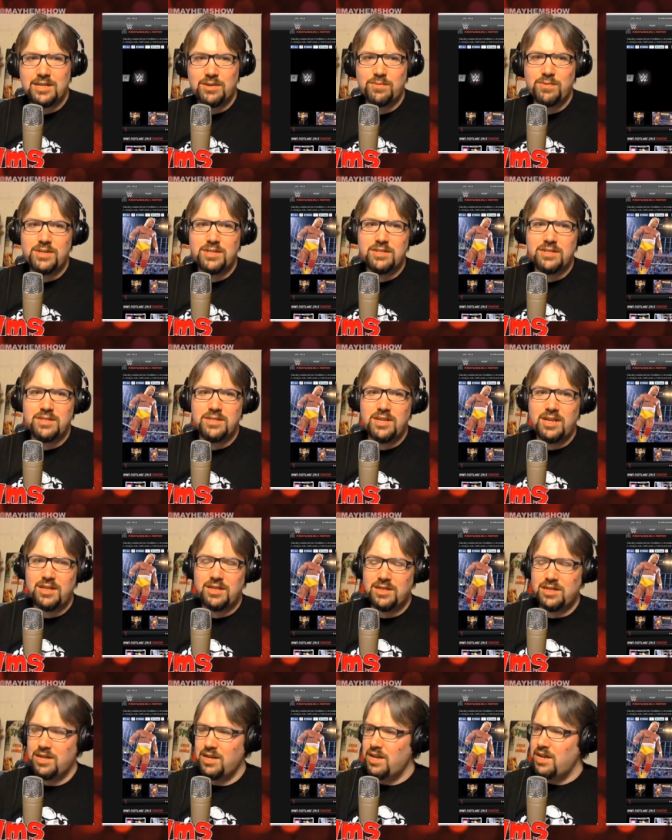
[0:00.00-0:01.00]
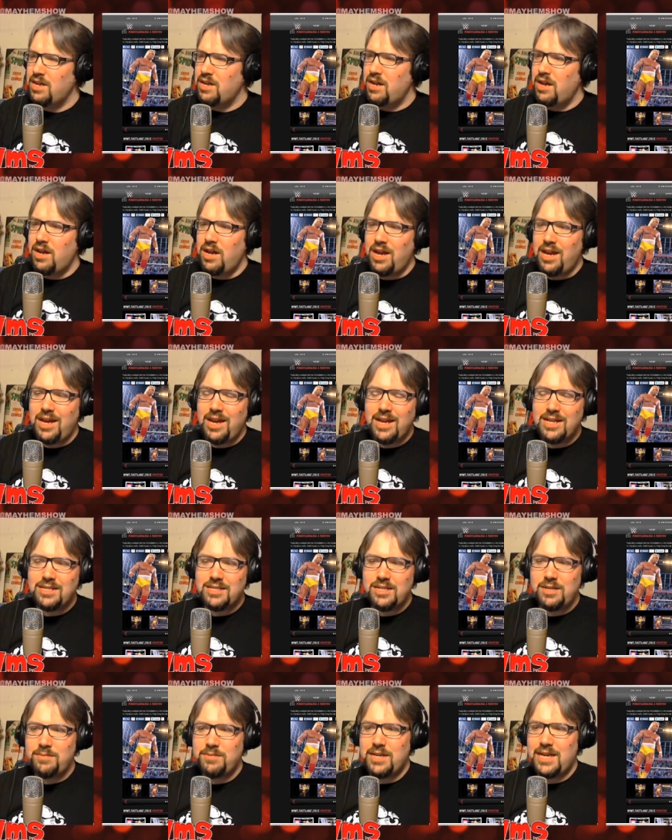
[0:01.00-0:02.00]
There was
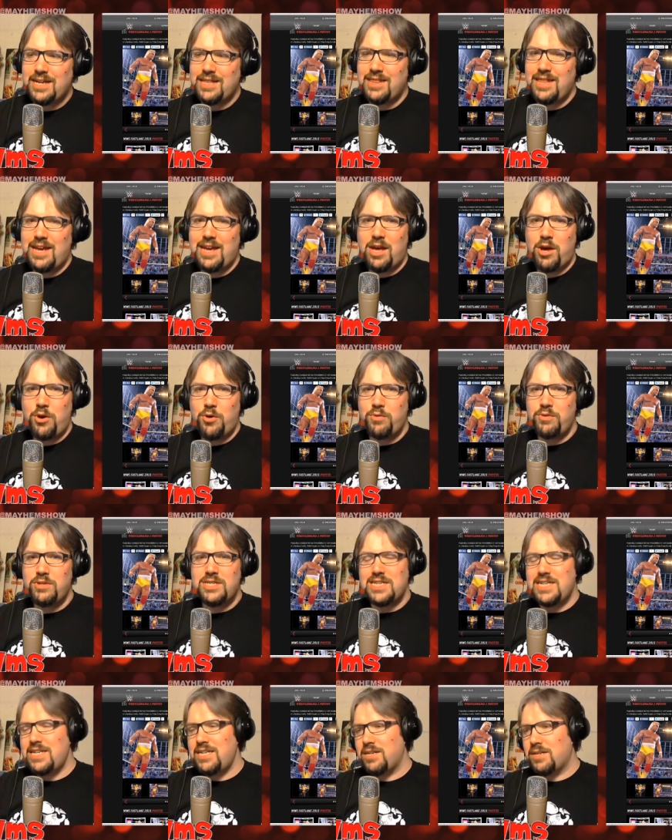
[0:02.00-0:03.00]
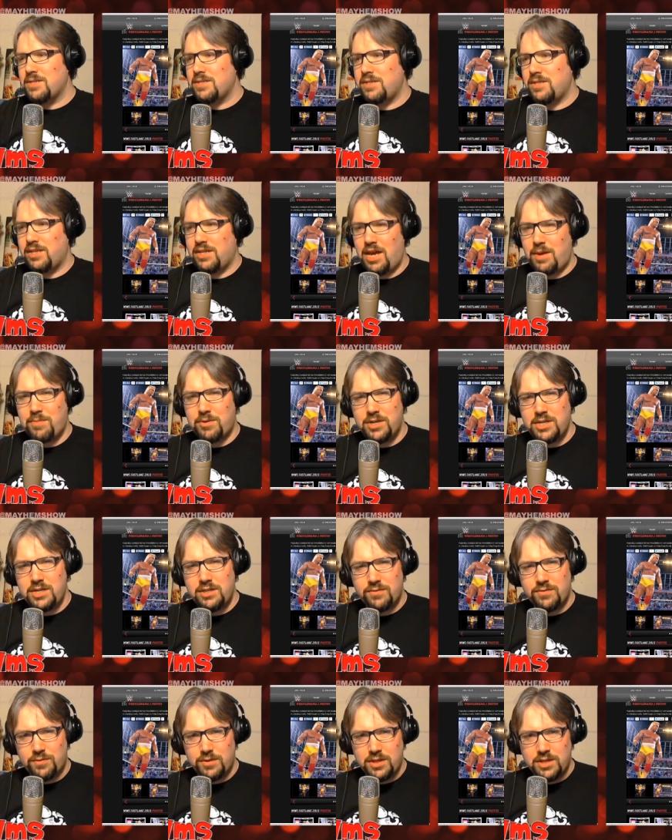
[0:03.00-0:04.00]
it seemed like they OD'd on
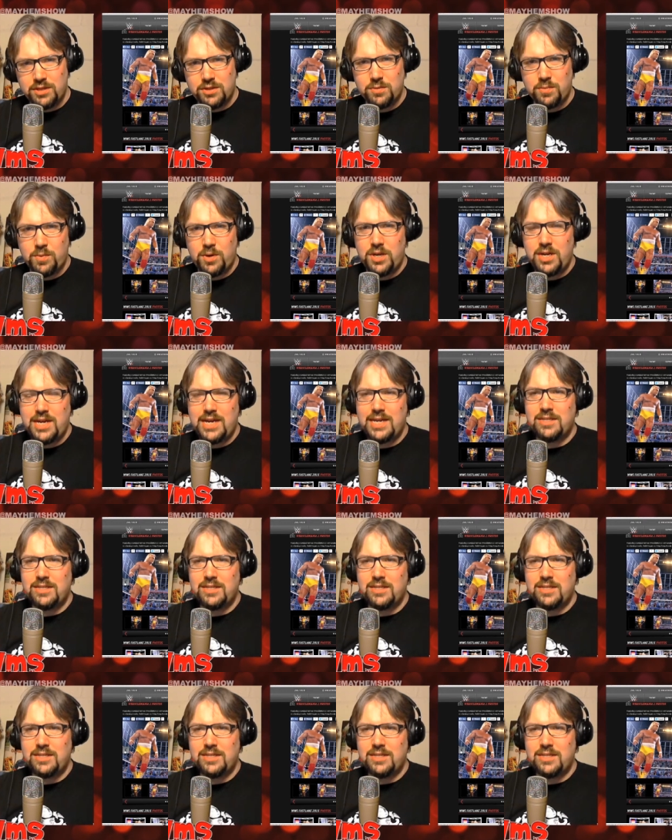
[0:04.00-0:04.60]
celebrities for this one.